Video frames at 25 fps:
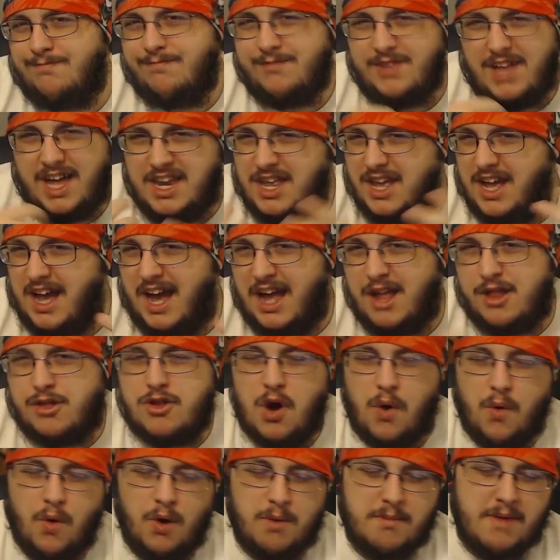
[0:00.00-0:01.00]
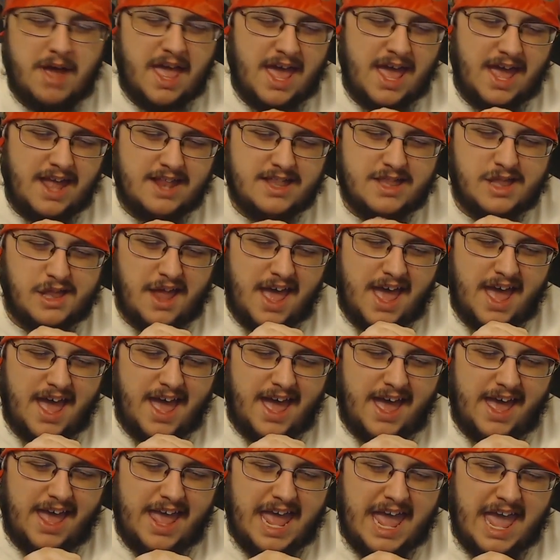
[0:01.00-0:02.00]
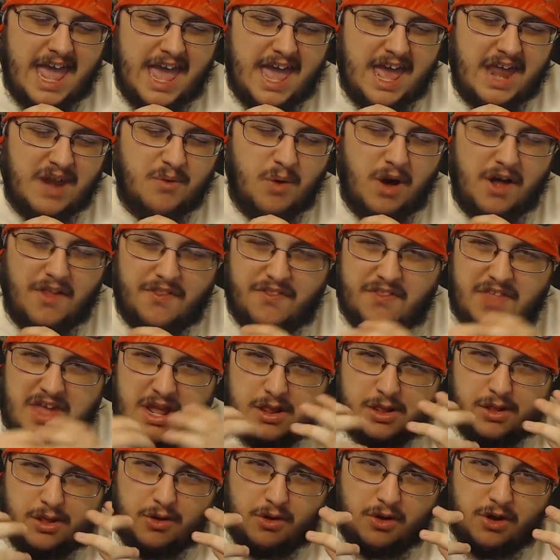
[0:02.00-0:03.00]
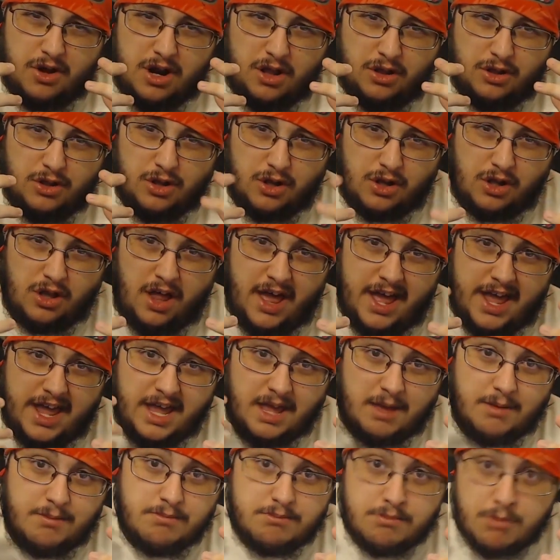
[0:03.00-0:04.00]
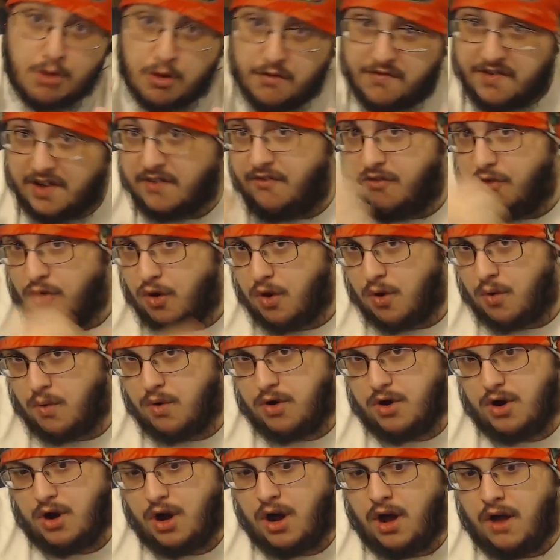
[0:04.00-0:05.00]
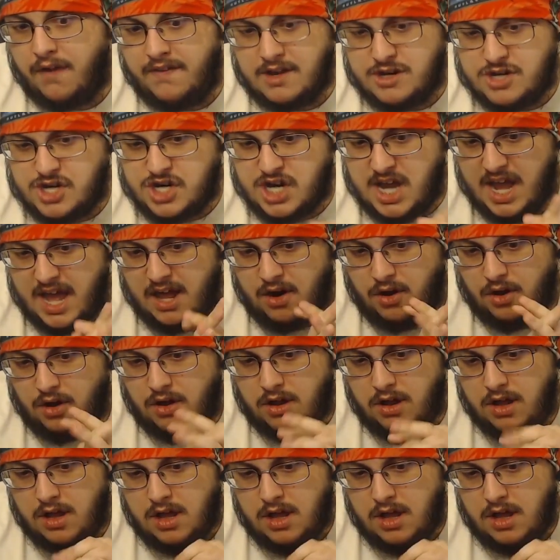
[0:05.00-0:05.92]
letting you guys know where my head's at and what things are gonna look like moving forward on the channel.